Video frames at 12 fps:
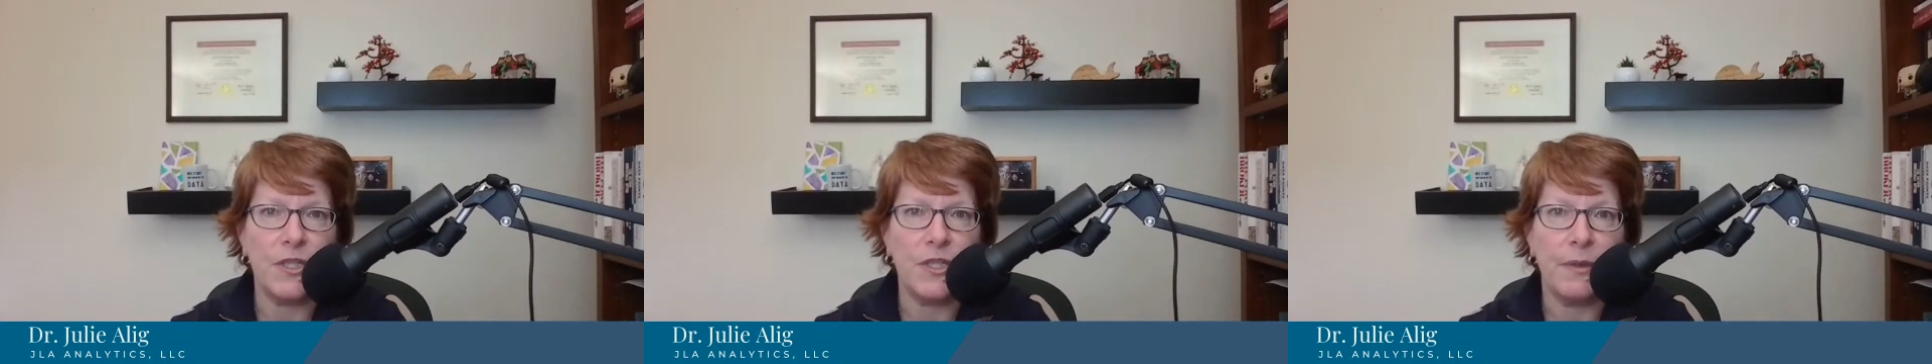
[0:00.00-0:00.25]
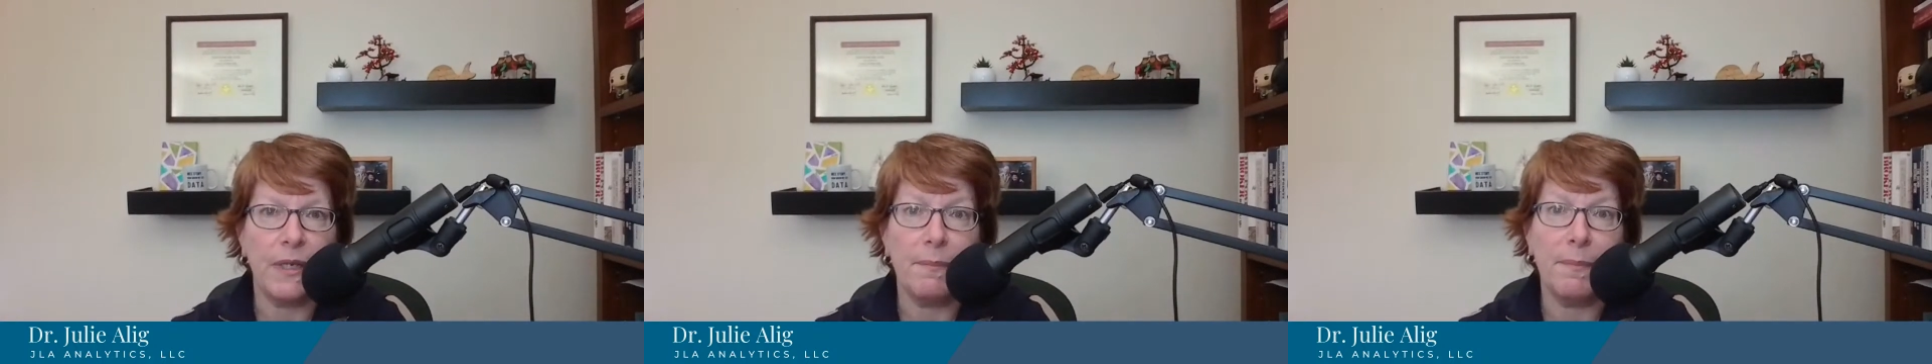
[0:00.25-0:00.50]

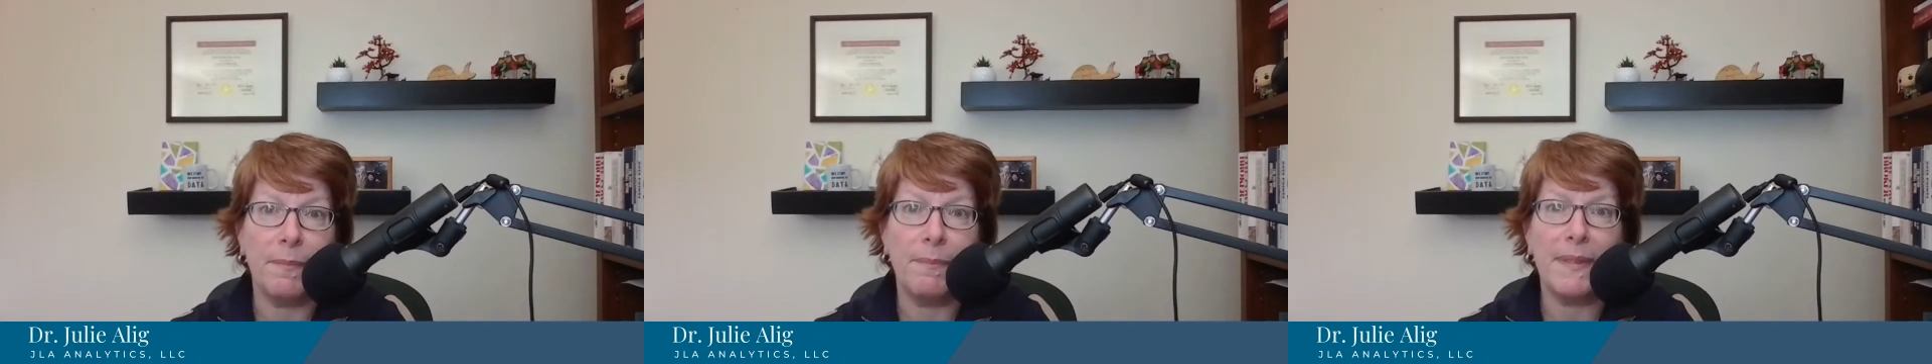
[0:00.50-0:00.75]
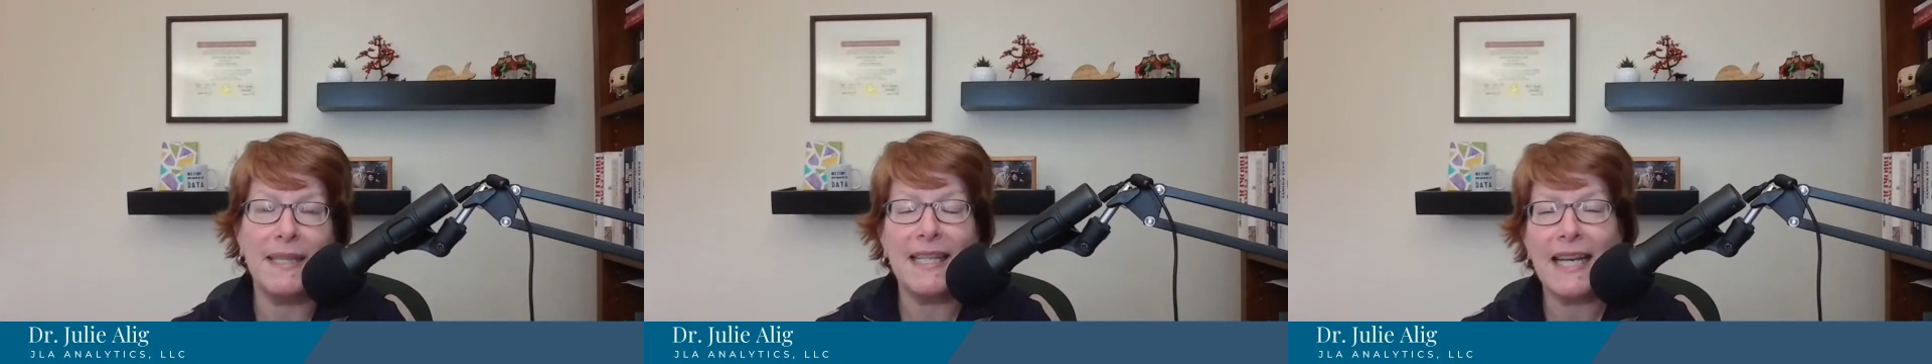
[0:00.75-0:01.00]
doing,
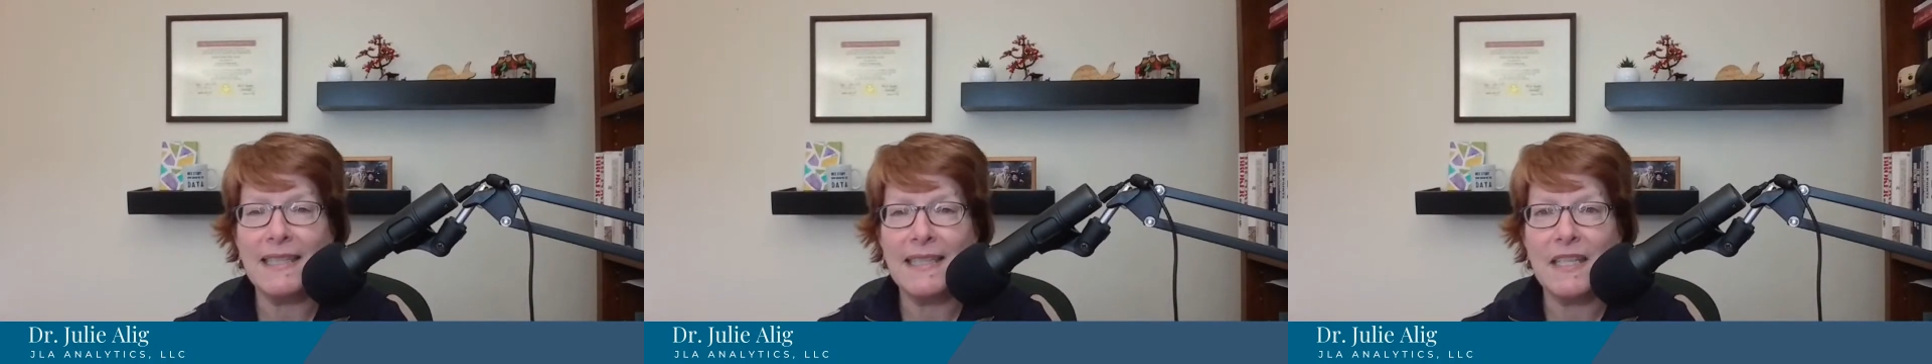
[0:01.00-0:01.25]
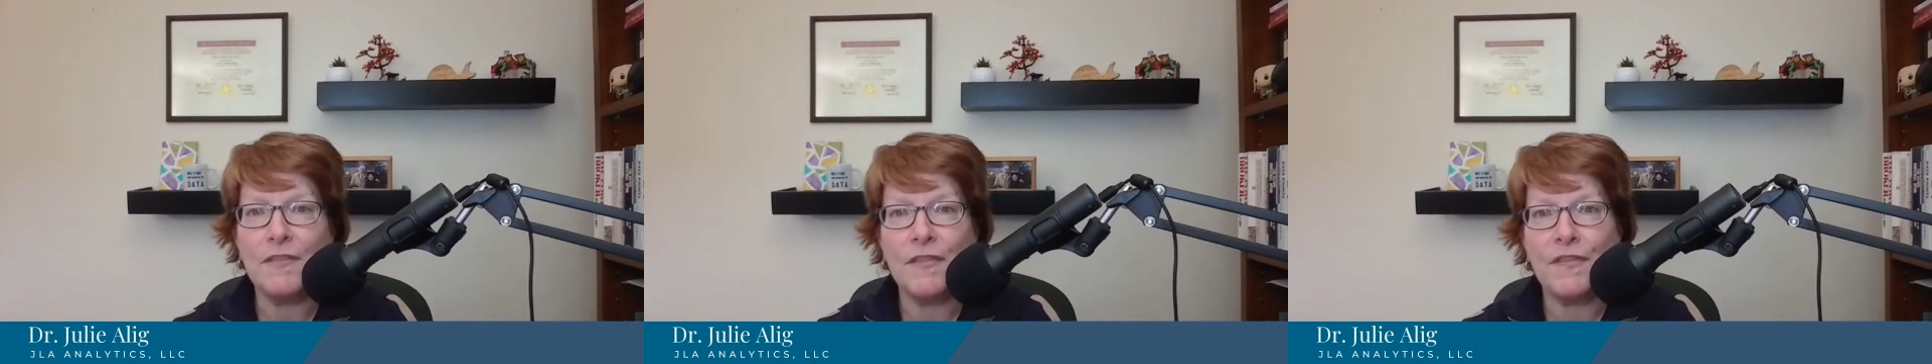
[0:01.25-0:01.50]
but that's
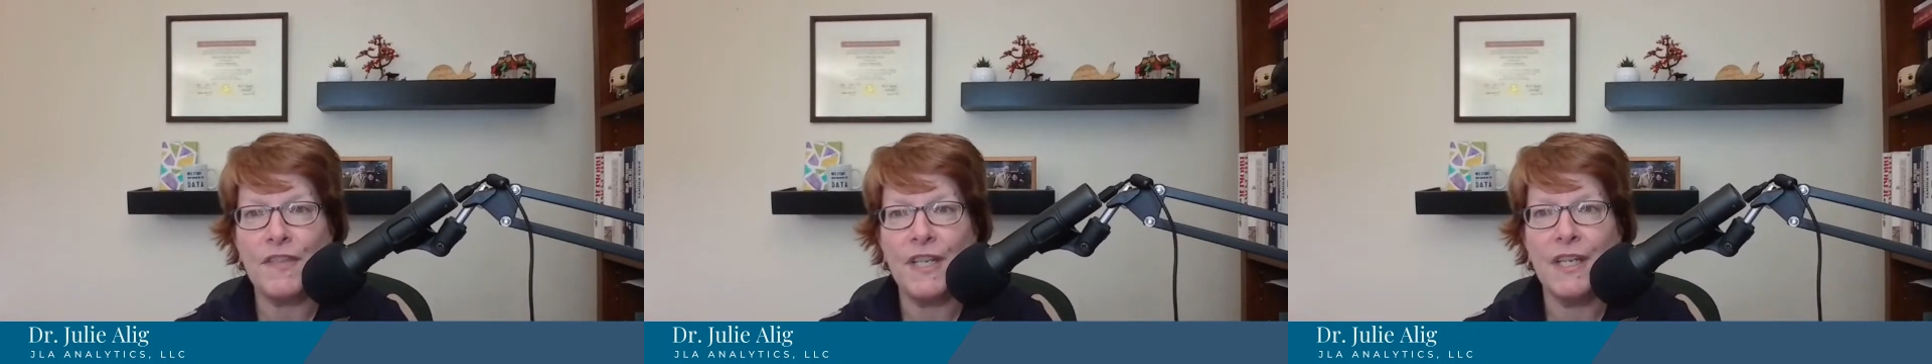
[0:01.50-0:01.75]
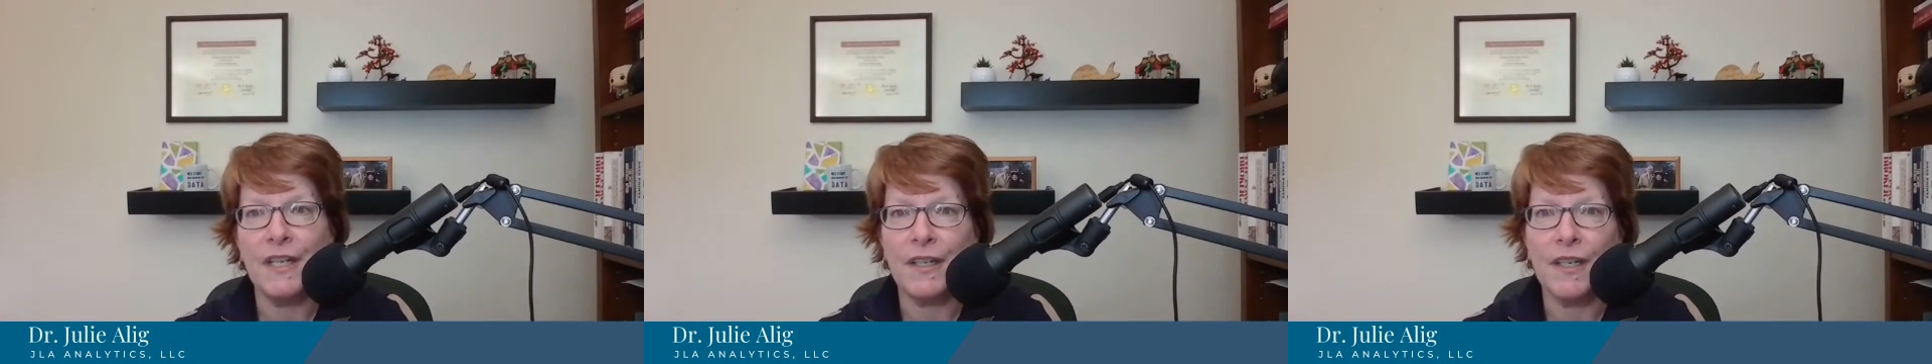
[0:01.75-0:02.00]
the
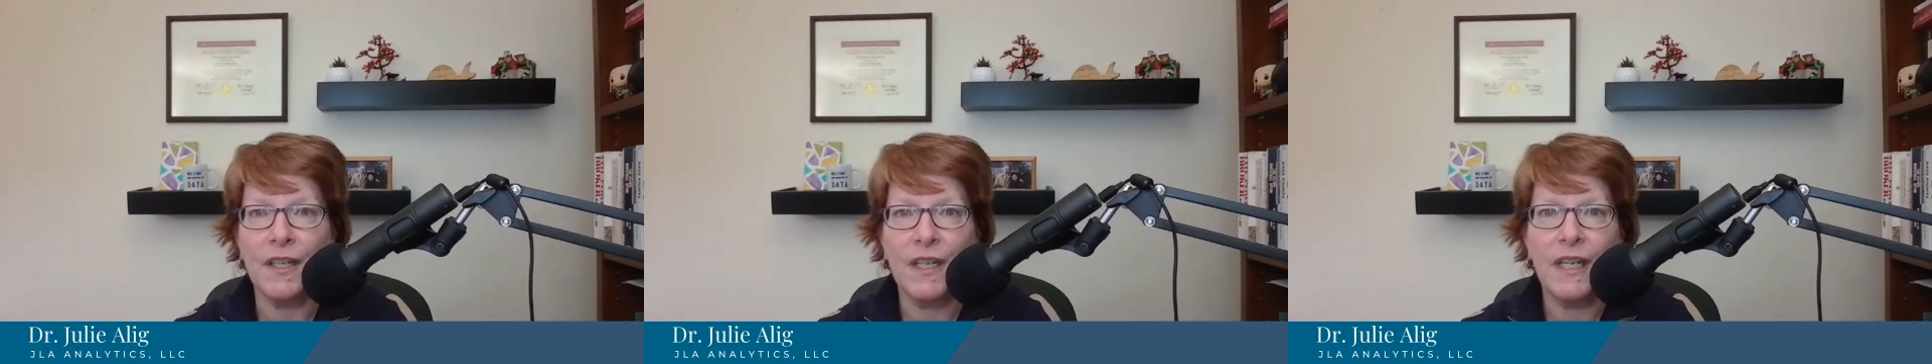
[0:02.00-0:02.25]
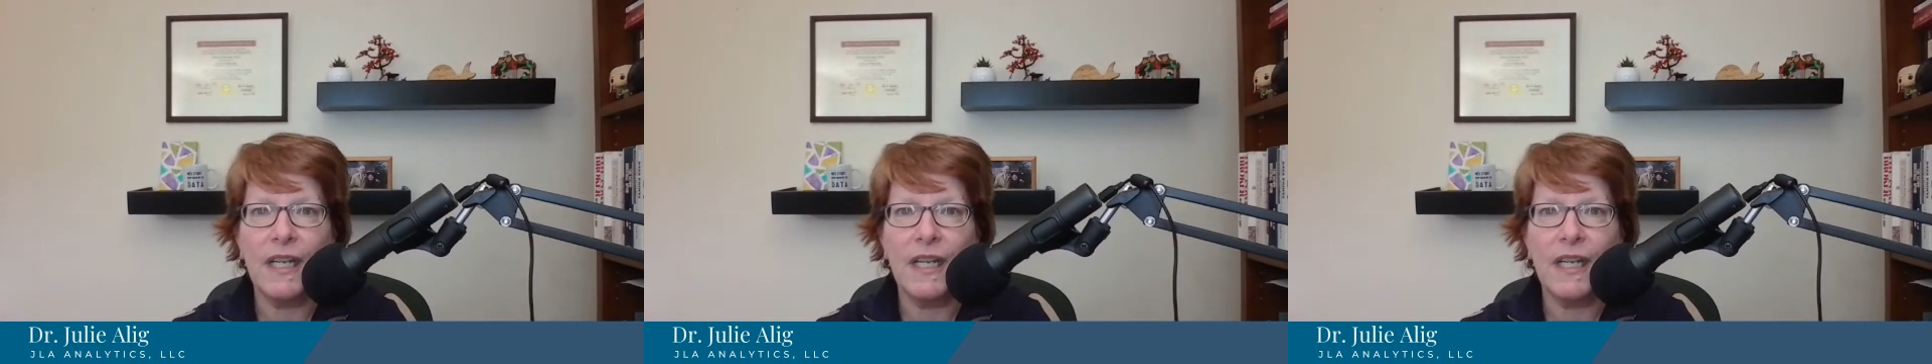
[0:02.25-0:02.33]
fear